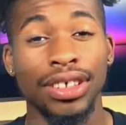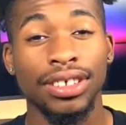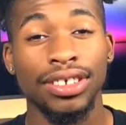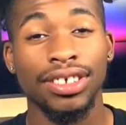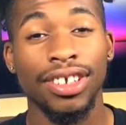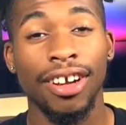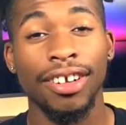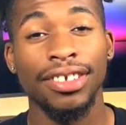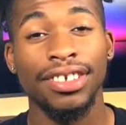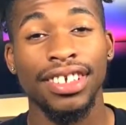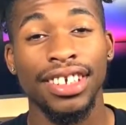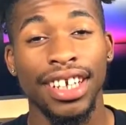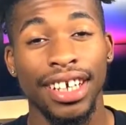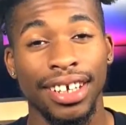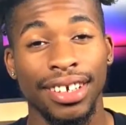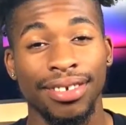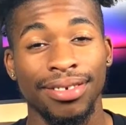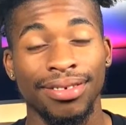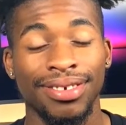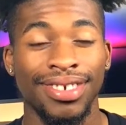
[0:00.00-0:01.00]
start
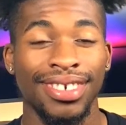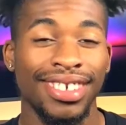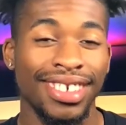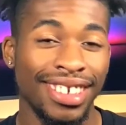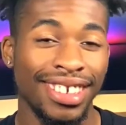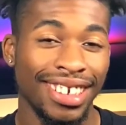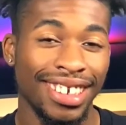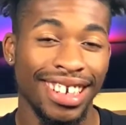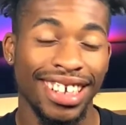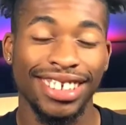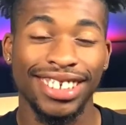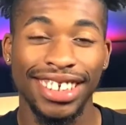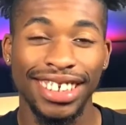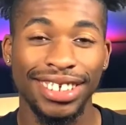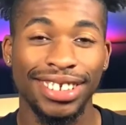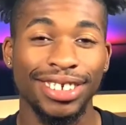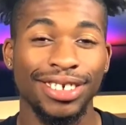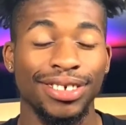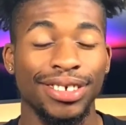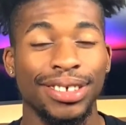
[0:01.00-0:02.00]
today. Let's get
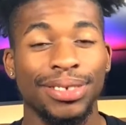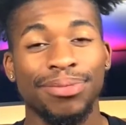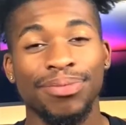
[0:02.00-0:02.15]
to it.